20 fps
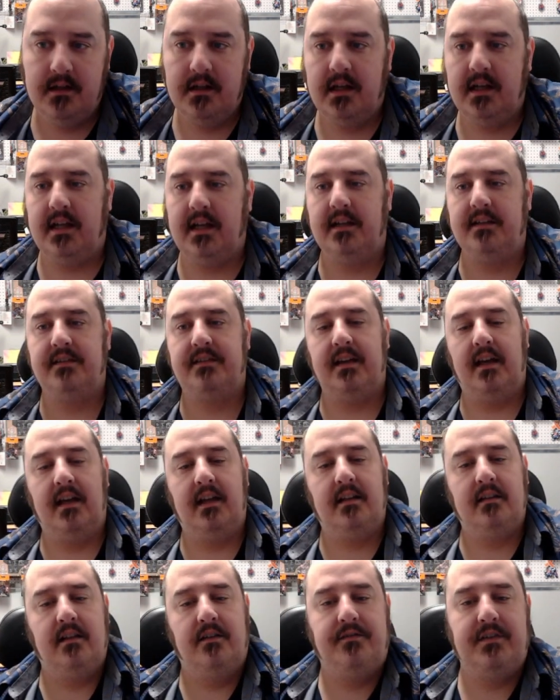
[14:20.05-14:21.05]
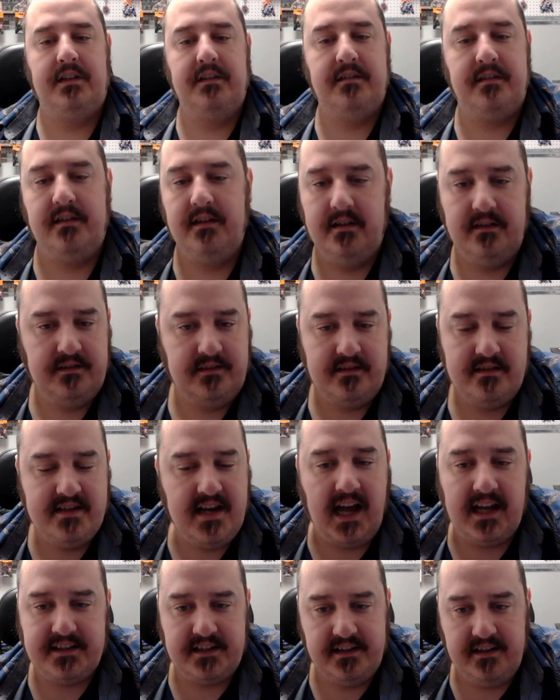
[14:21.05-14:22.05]
Because Levincia is
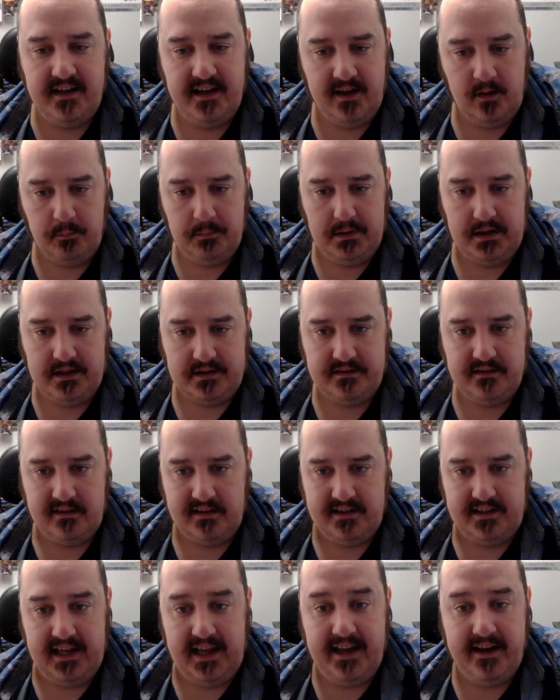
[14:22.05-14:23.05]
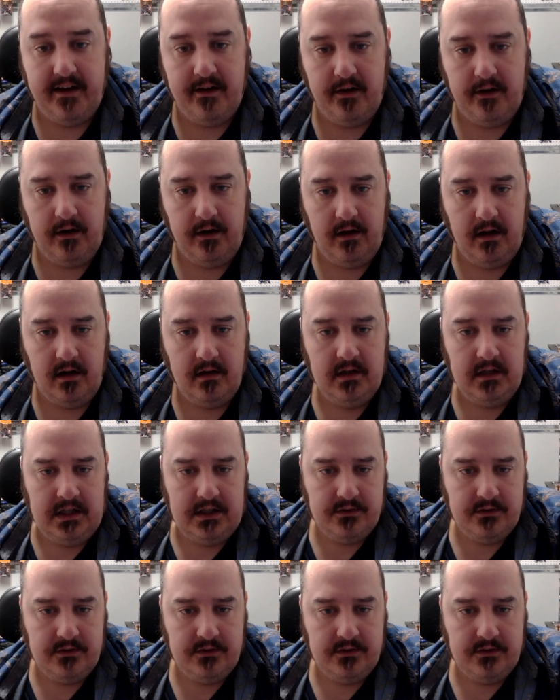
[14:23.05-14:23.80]
not going to help us, like, at all.